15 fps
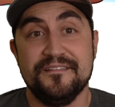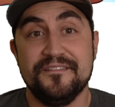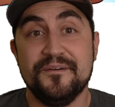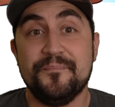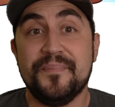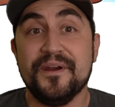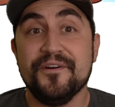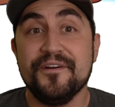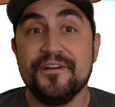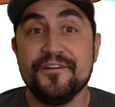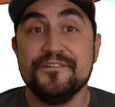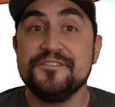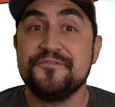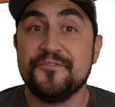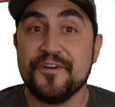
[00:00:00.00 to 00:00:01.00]
The
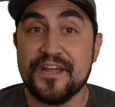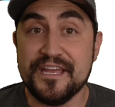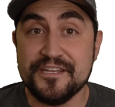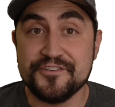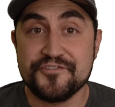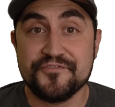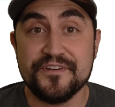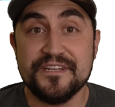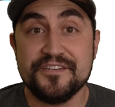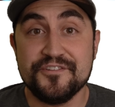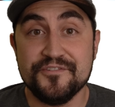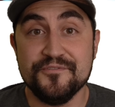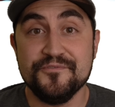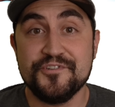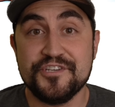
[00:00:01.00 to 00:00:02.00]
barriers for entry
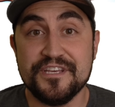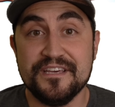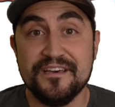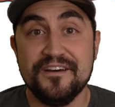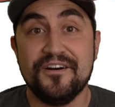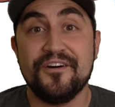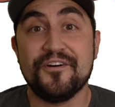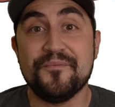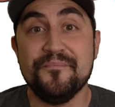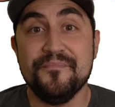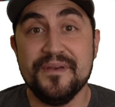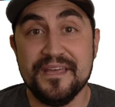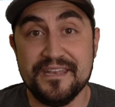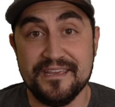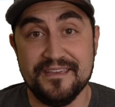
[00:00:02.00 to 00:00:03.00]
to Chia are
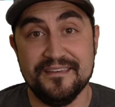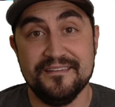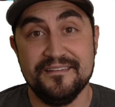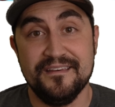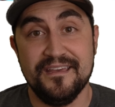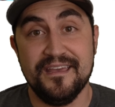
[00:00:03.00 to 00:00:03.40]
many.